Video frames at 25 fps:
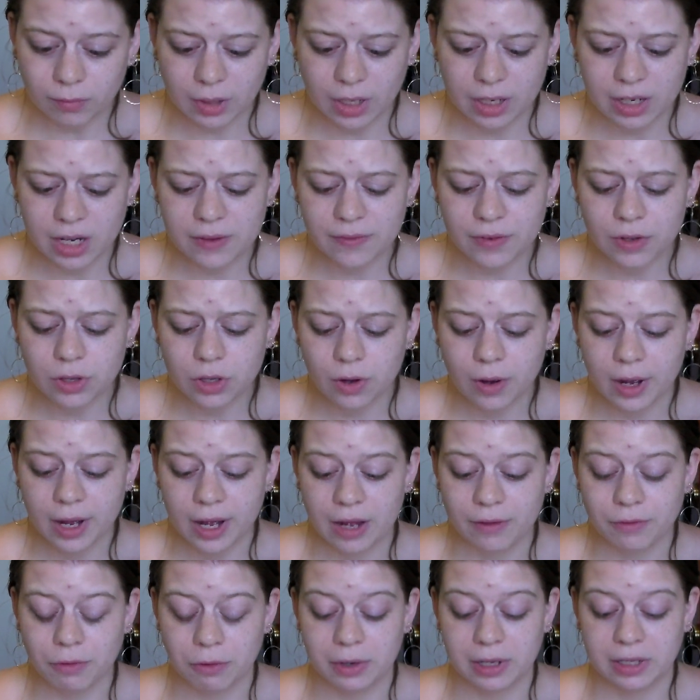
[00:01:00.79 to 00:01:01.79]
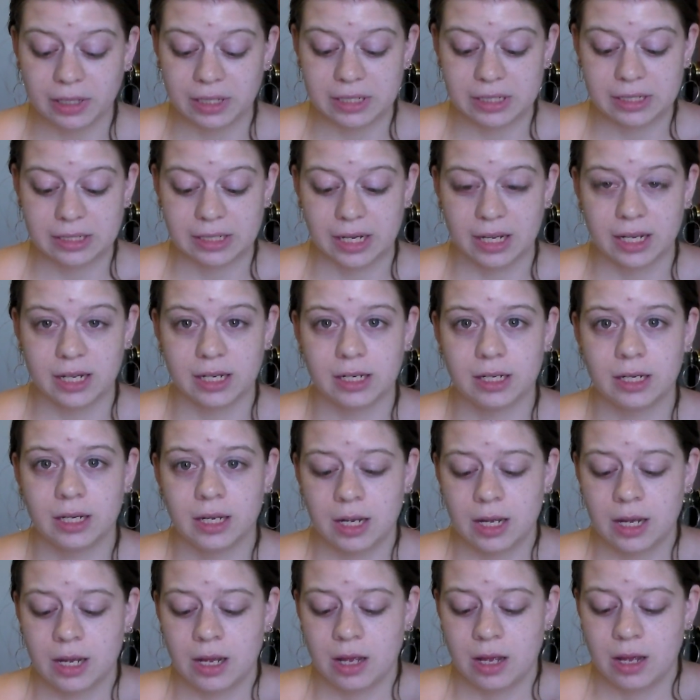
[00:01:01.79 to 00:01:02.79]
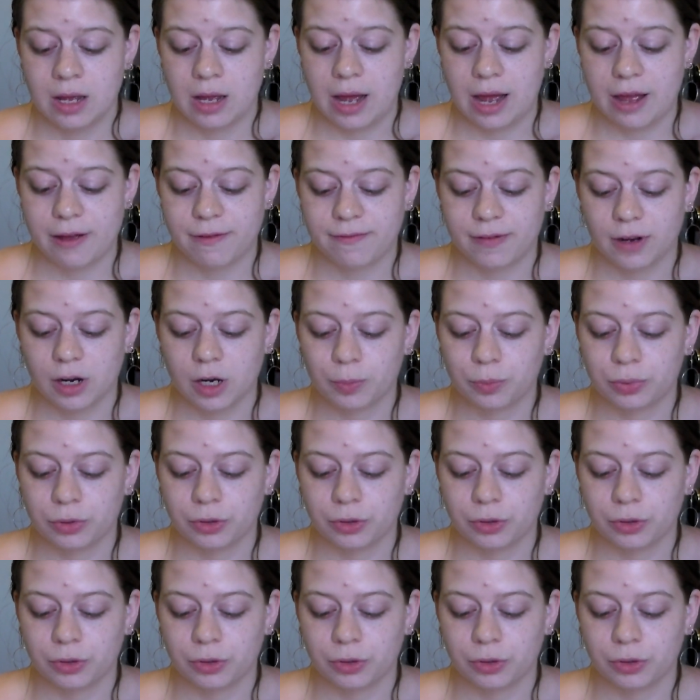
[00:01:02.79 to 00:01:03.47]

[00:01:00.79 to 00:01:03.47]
And even though I have oily skin, I far